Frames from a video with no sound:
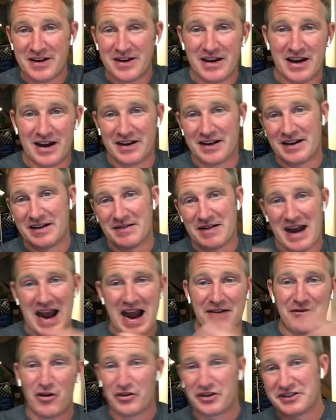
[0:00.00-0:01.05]
And then I
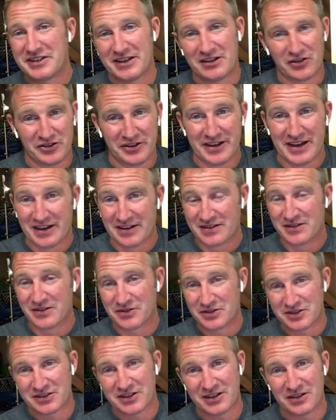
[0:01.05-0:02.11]
have all these interlinks. So
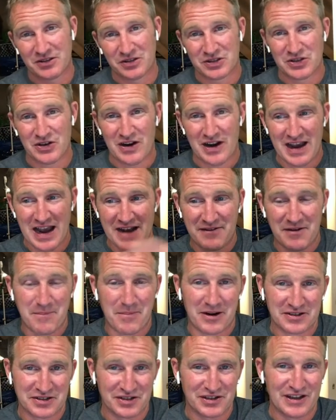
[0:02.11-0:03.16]
just like you saw, I have a
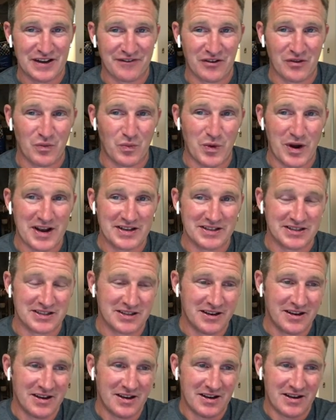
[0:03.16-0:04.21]
bunch of different ways
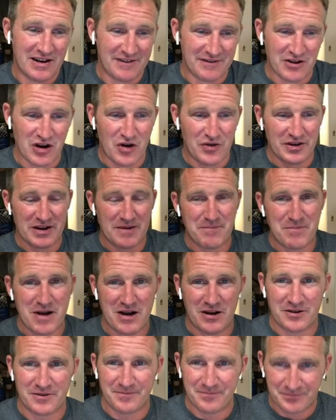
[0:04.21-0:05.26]
of going
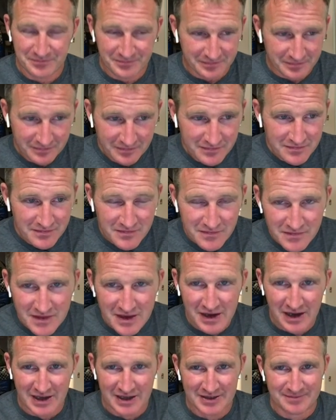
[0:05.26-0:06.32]
about
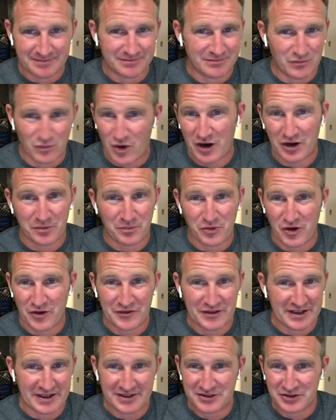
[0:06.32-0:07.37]
um,
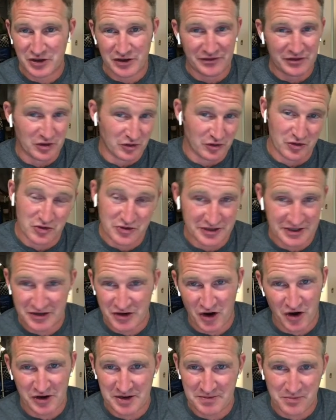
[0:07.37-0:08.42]
waterproofing. So if you're using
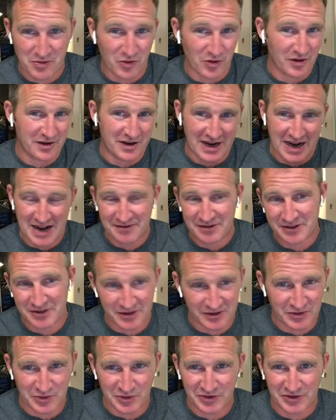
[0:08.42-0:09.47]
Kerdi board, I have a
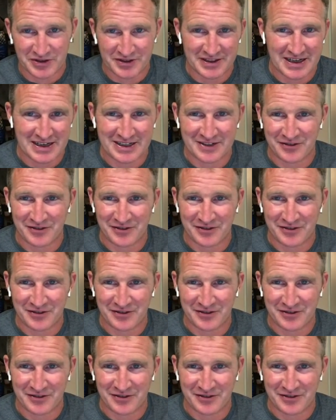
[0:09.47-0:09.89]
tutorial on that.